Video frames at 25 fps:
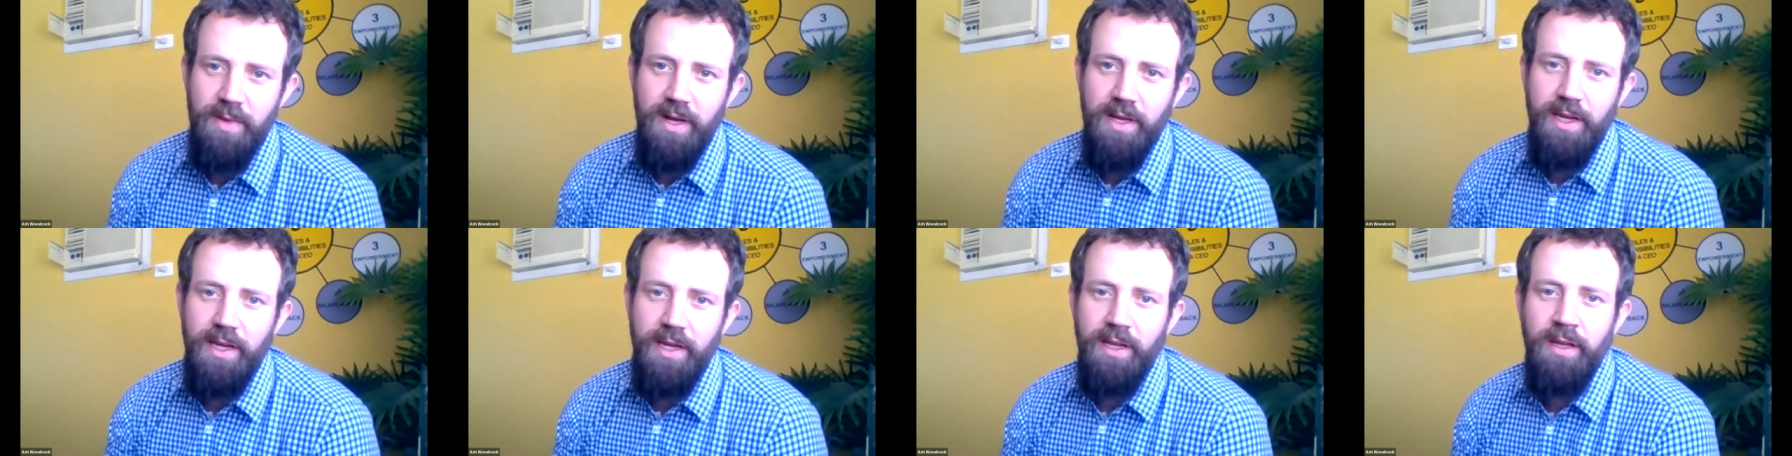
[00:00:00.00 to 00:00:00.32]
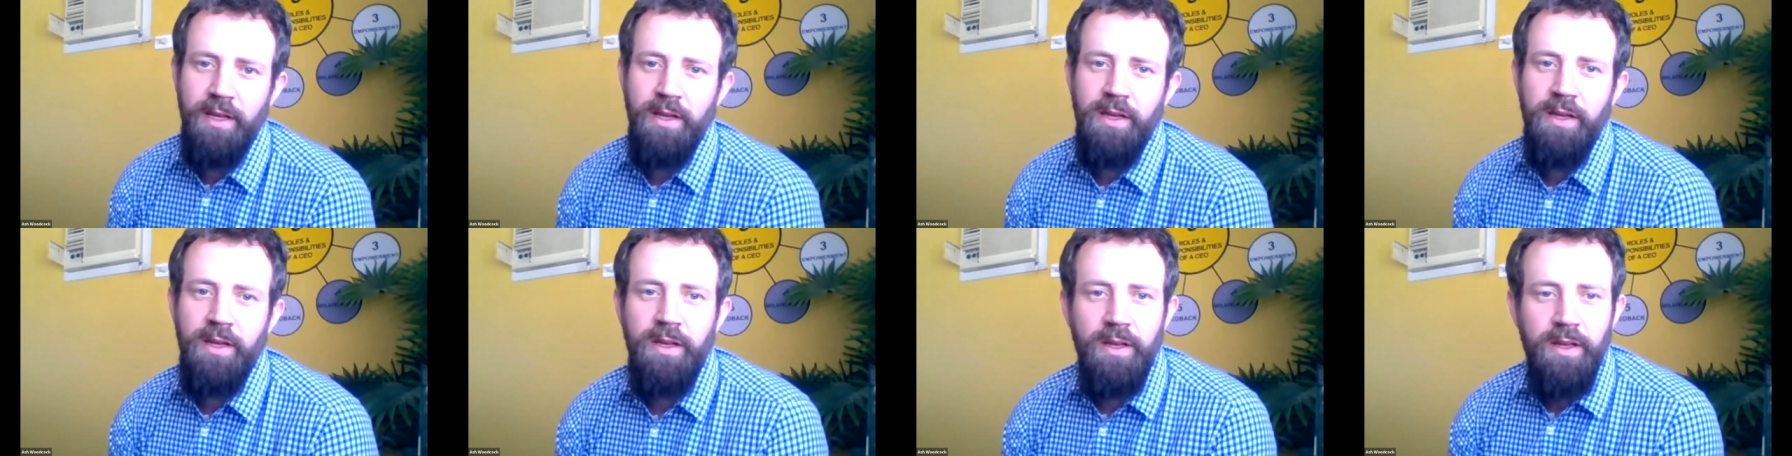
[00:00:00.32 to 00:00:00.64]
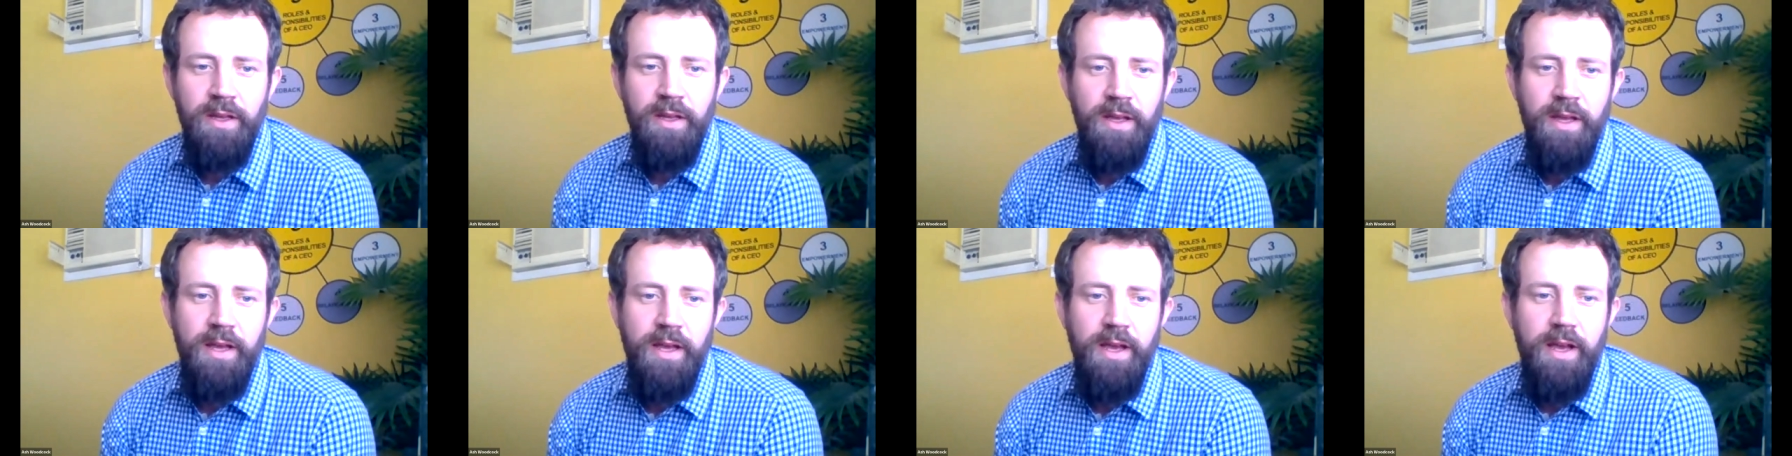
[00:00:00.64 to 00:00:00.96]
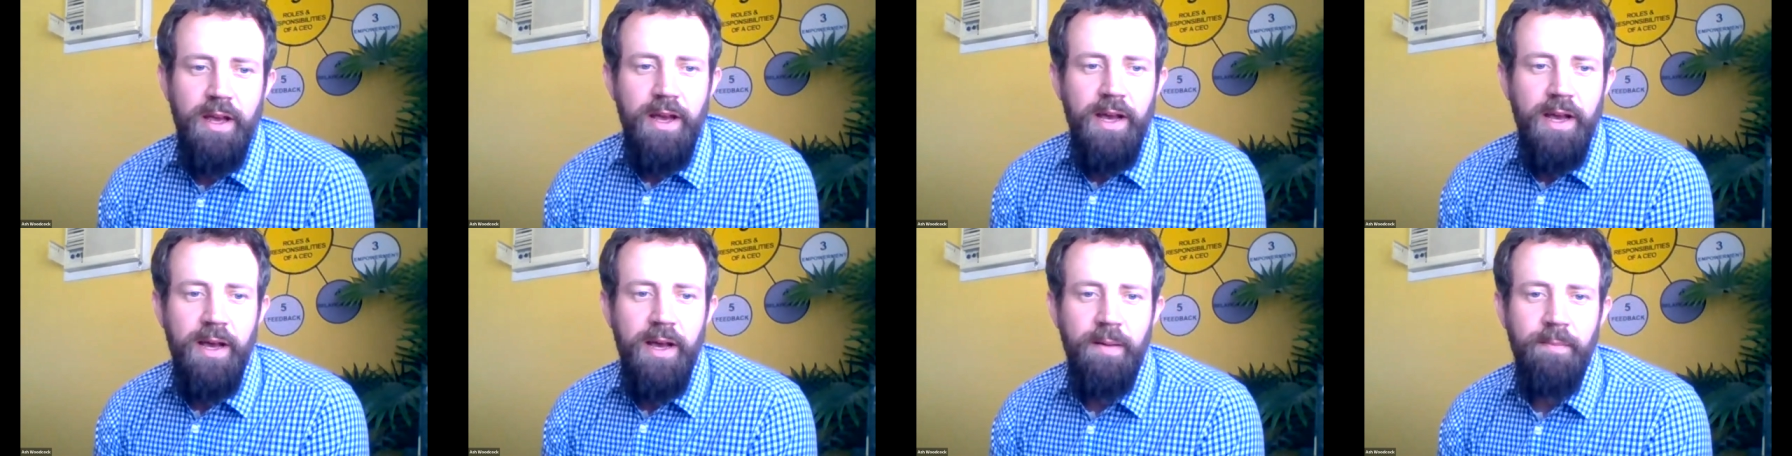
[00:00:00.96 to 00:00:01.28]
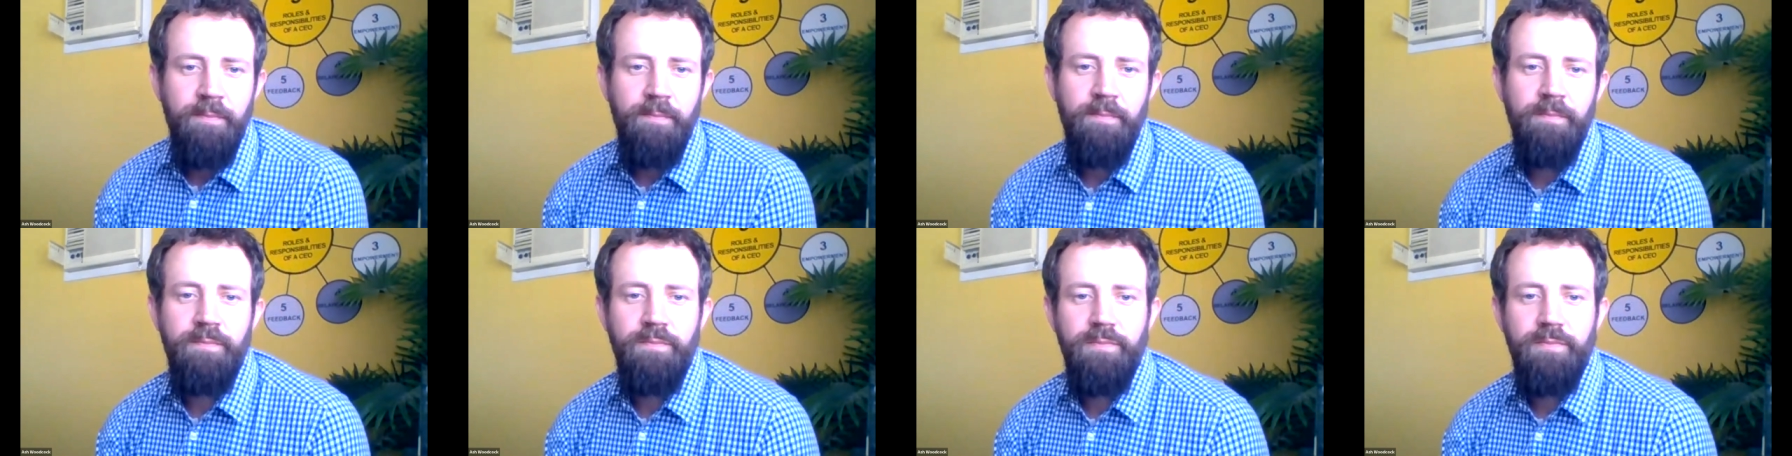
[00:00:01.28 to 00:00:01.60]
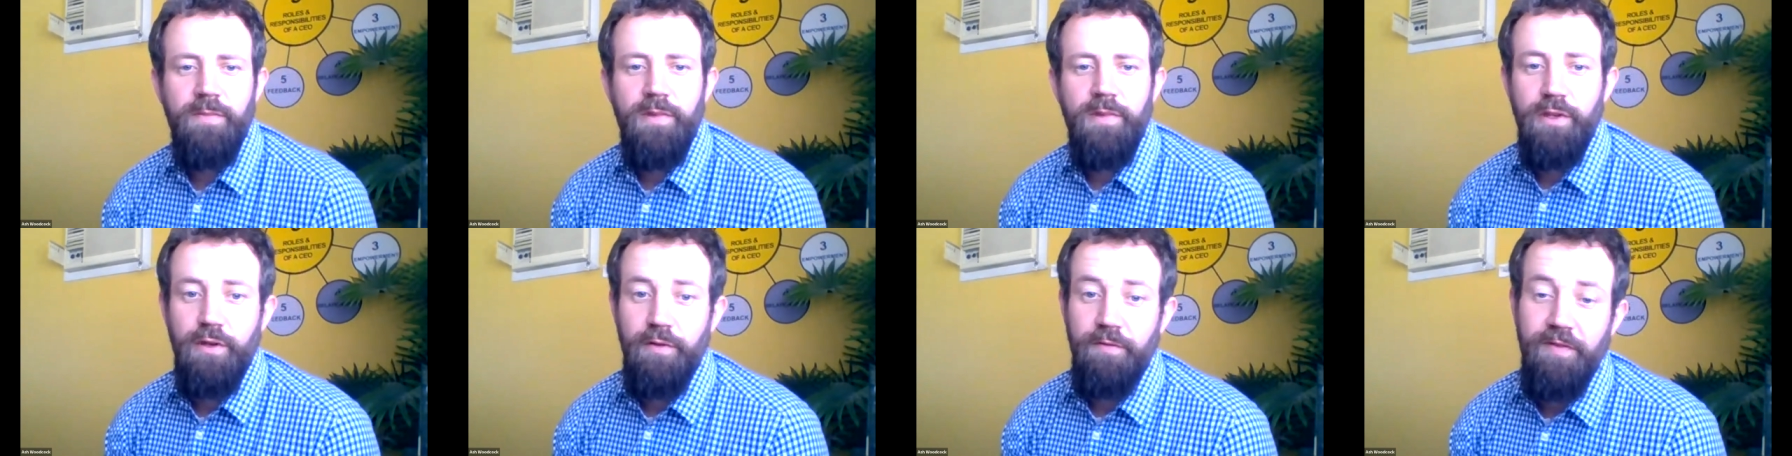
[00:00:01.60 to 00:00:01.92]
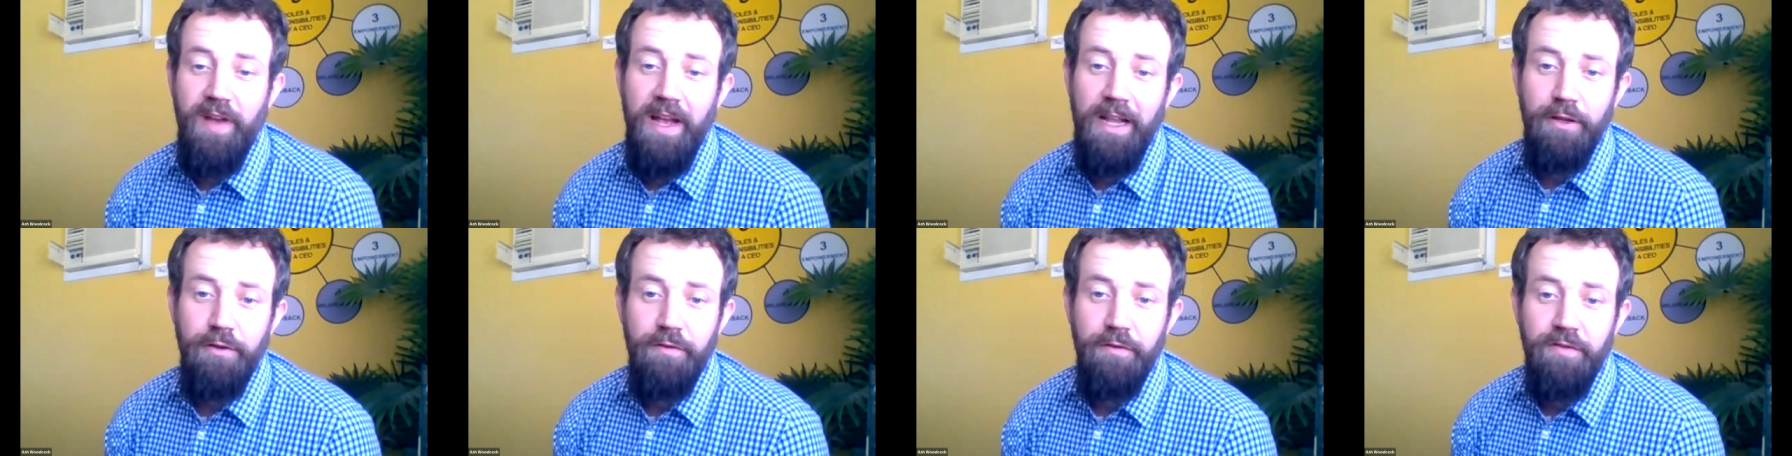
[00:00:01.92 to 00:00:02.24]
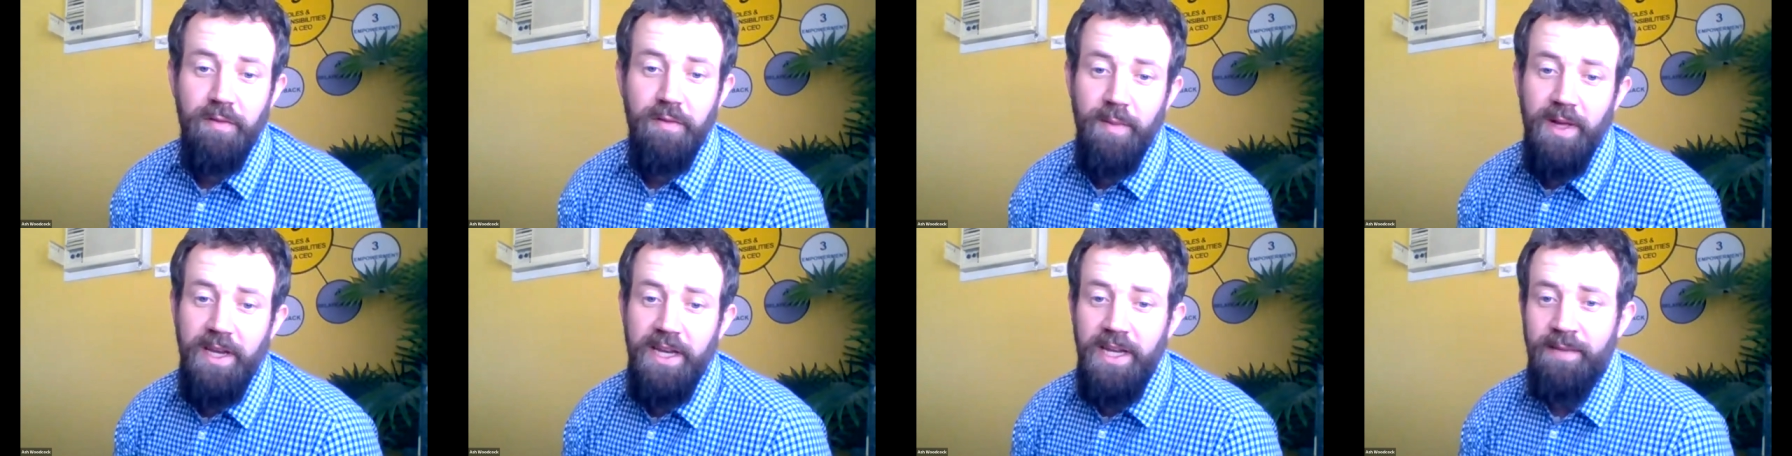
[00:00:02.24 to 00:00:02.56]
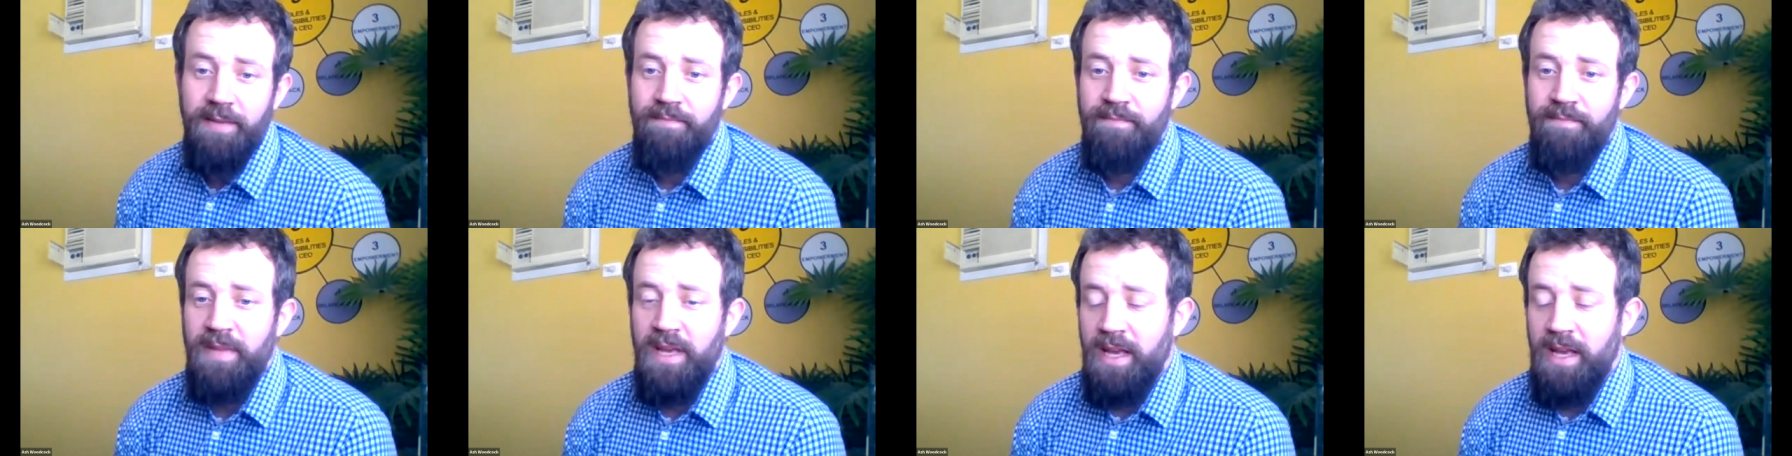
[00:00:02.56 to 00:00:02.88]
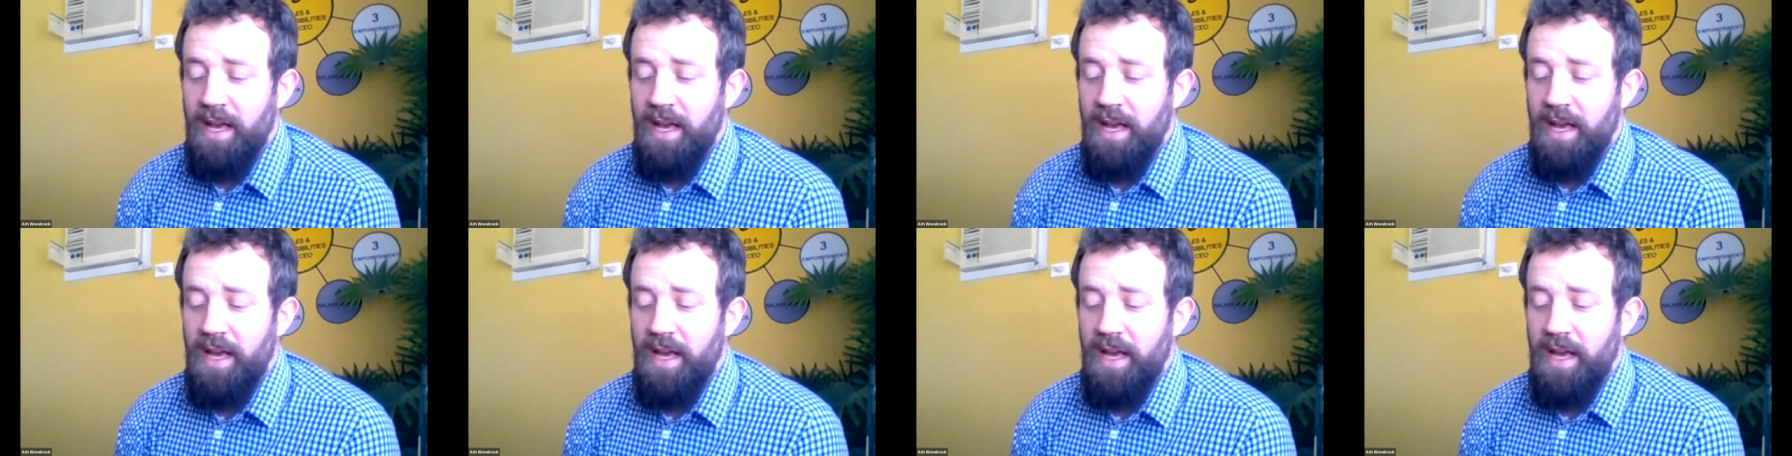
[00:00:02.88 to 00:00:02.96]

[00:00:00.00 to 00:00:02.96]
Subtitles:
money, your value for money.